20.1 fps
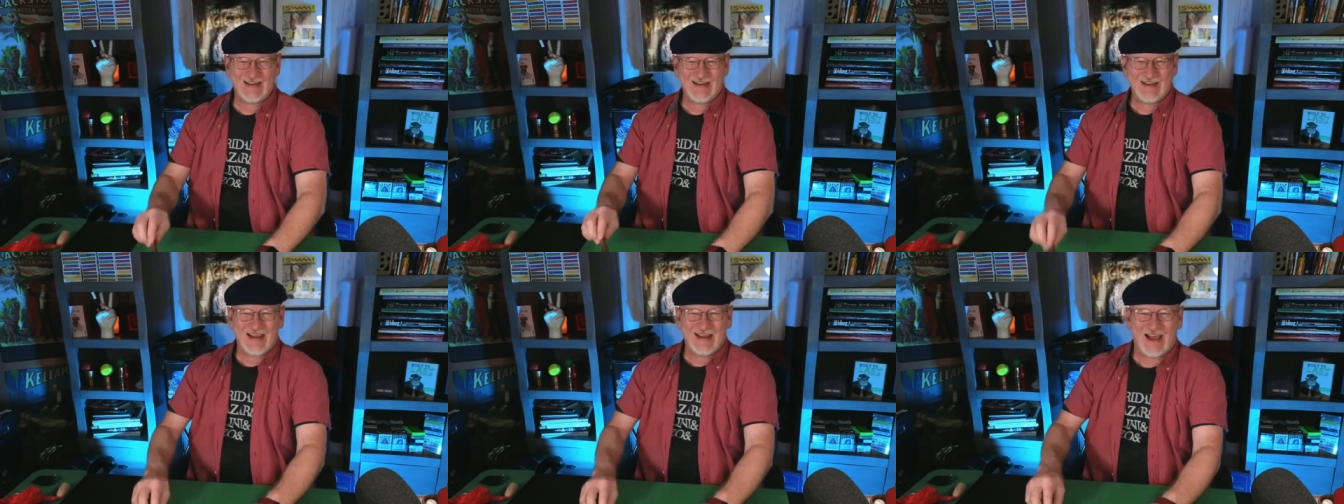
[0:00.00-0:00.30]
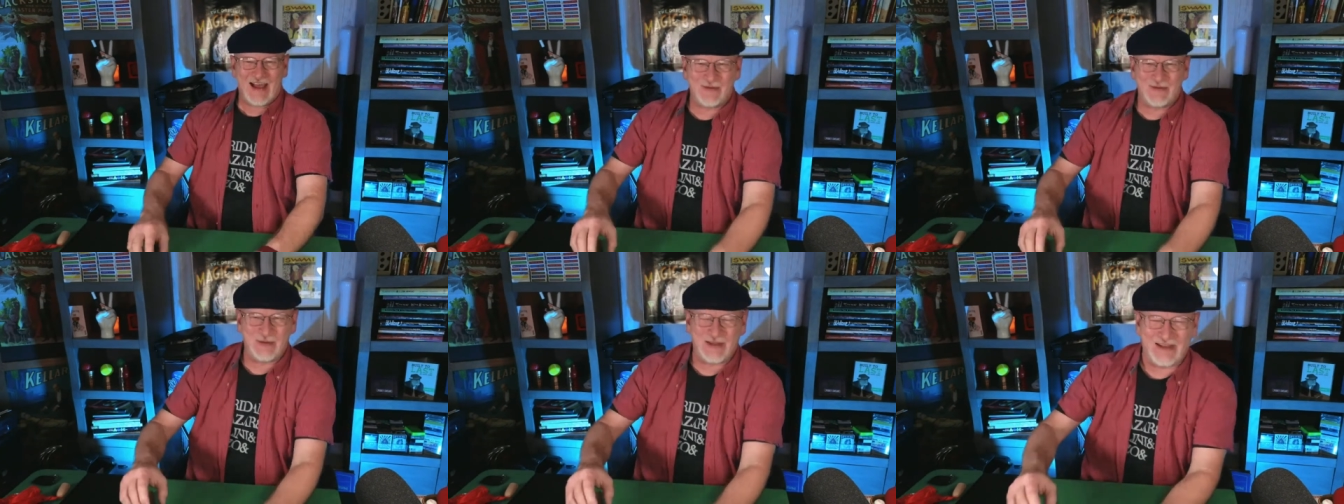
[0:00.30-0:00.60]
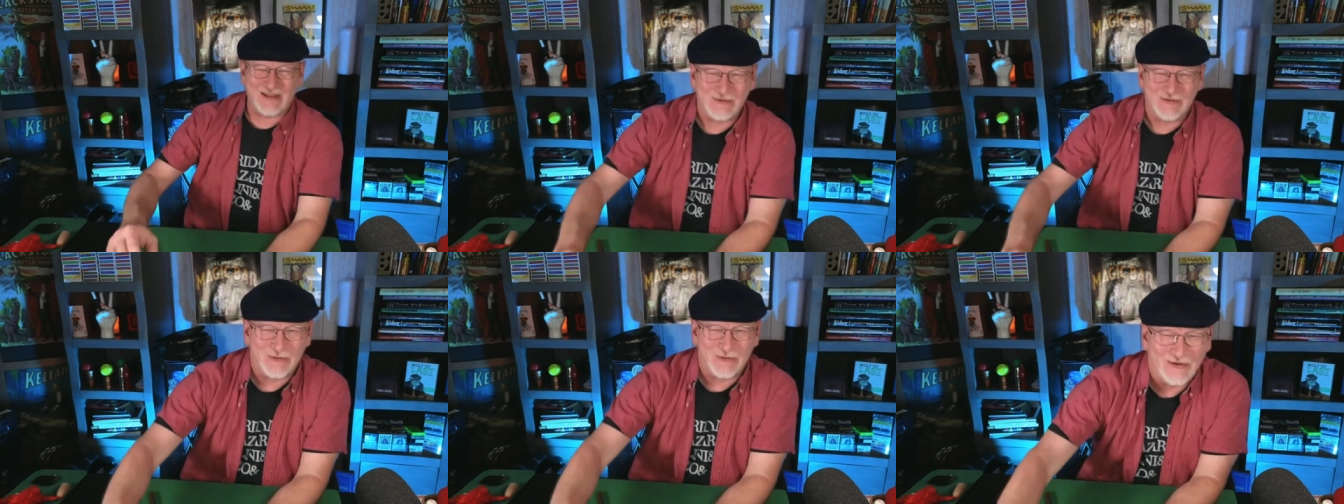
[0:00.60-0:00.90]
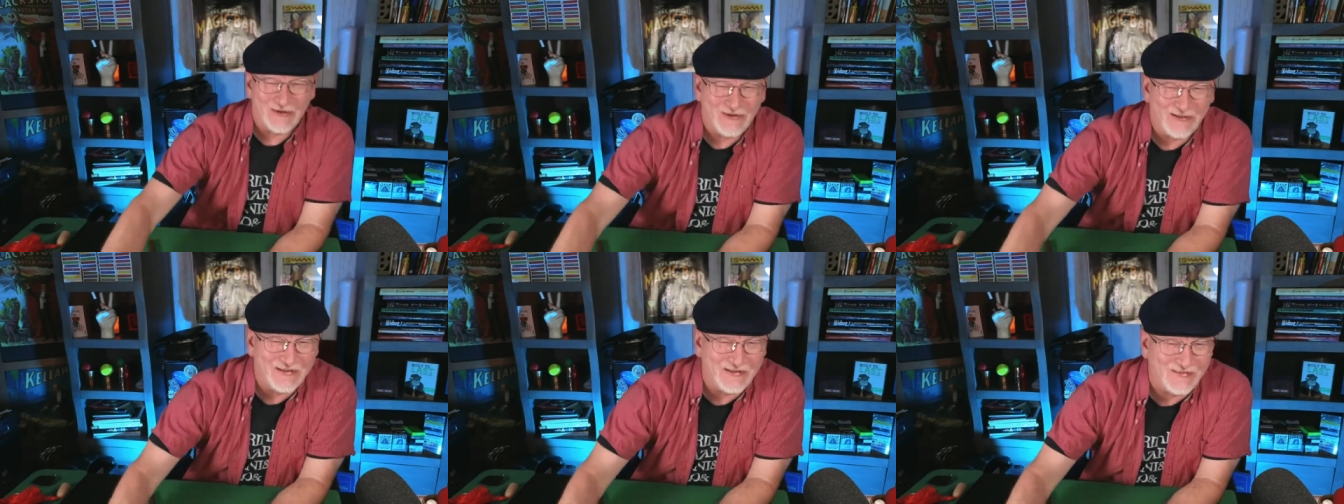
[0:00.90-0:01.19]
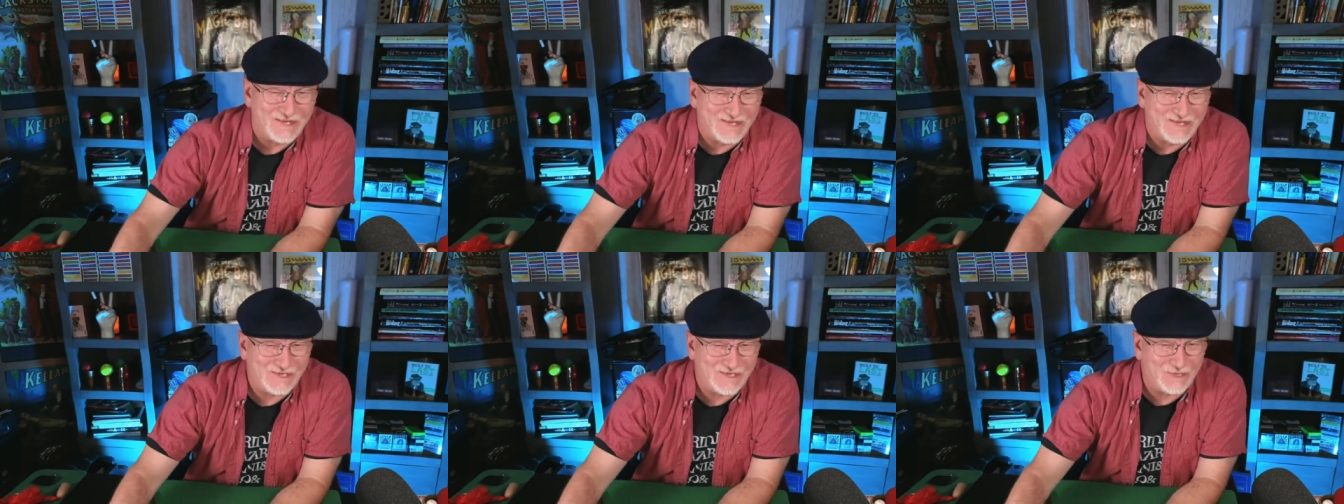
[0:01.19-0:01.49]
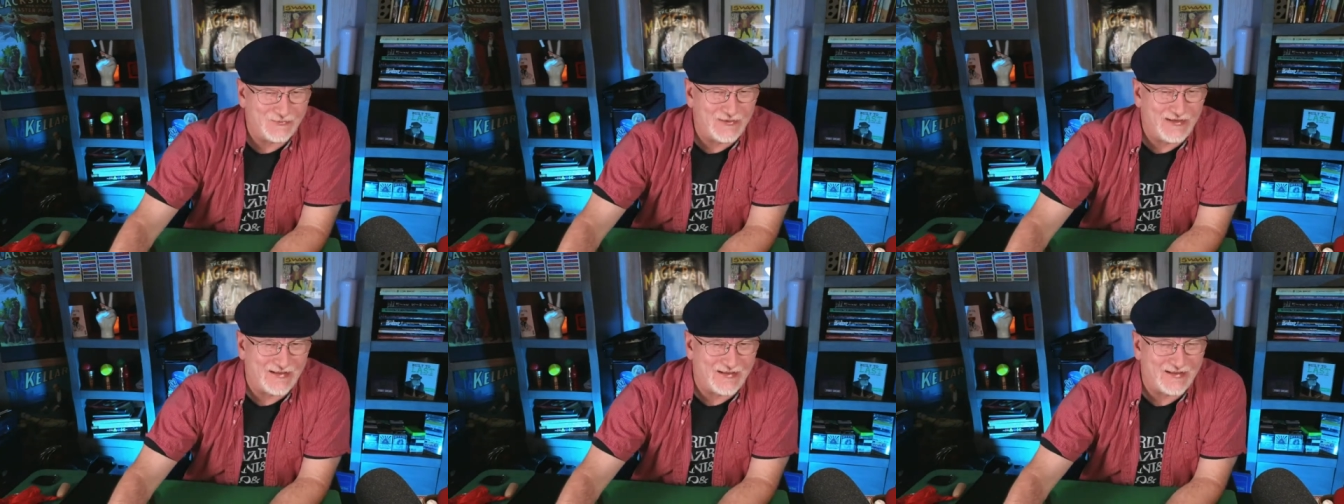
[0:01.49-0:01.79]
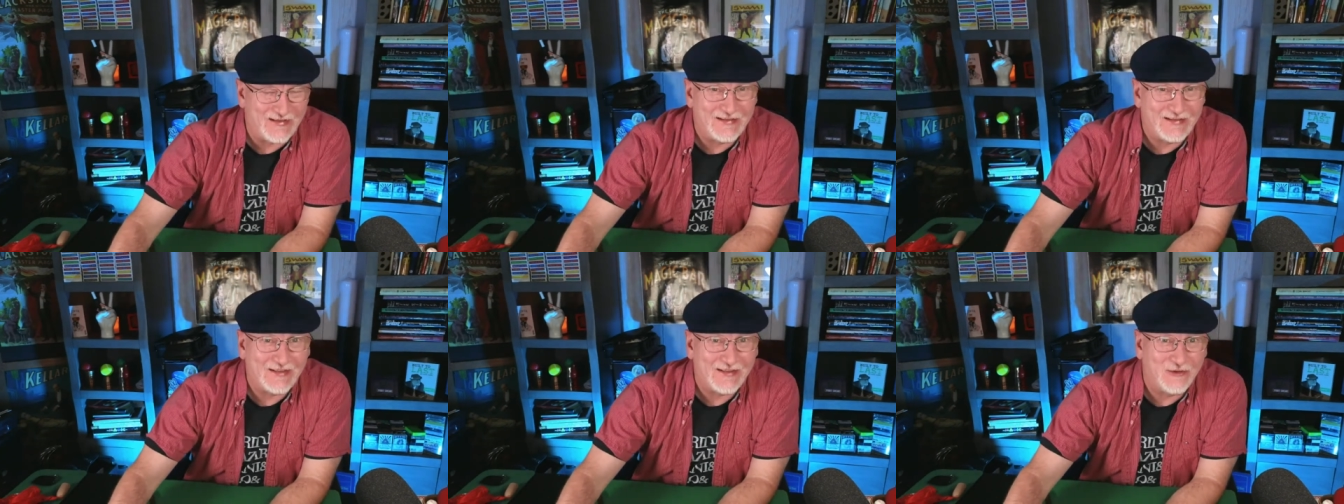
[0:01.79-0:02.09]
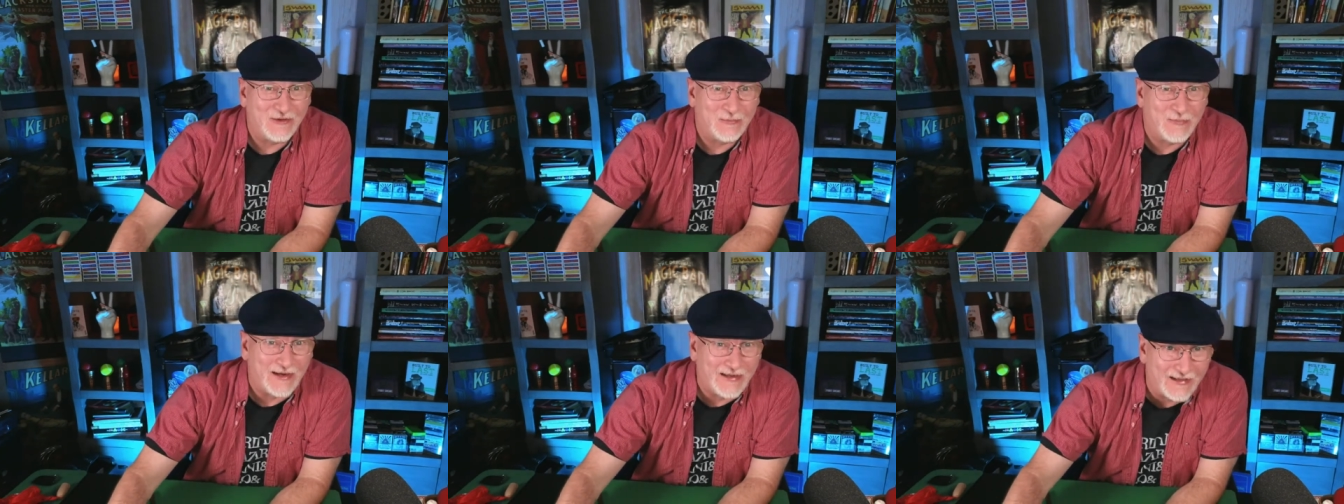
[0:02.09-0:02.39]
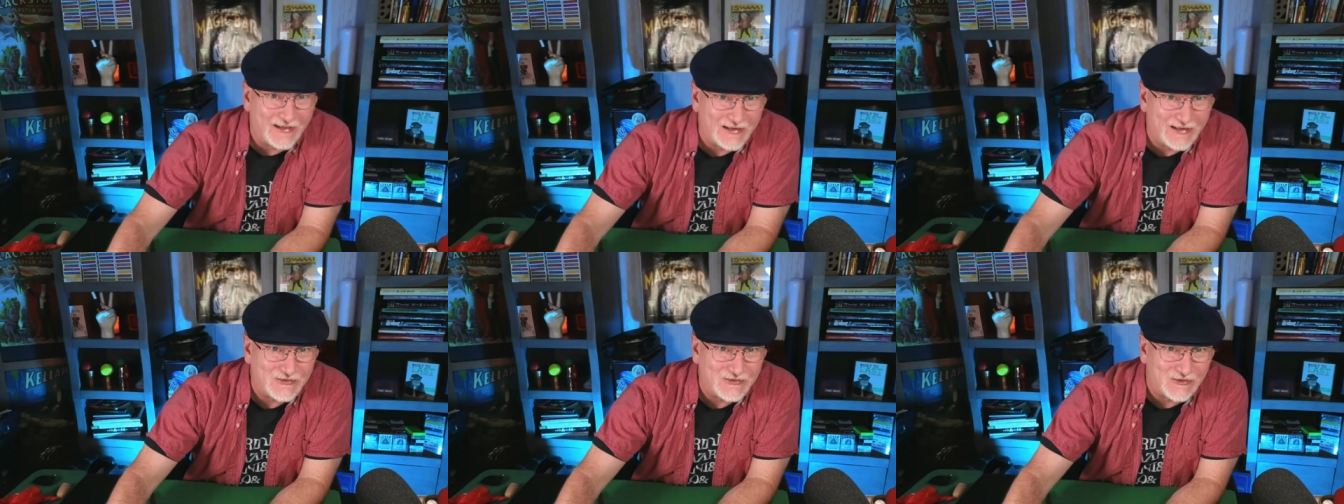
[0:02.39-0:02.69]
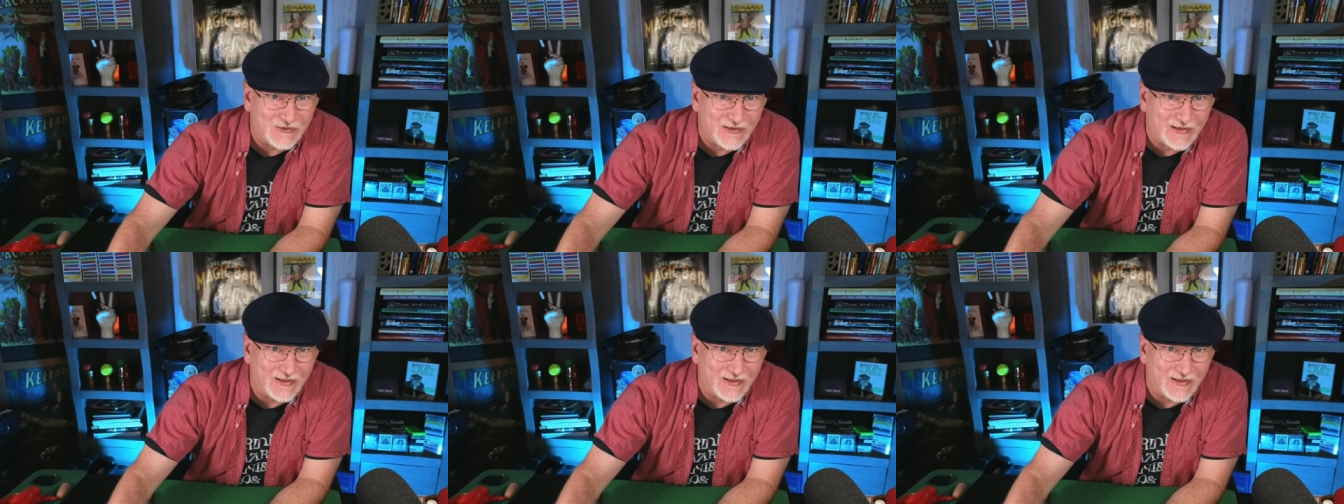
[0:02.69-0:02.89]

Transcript: I'll be in New Orleans this weekend giving my lecture.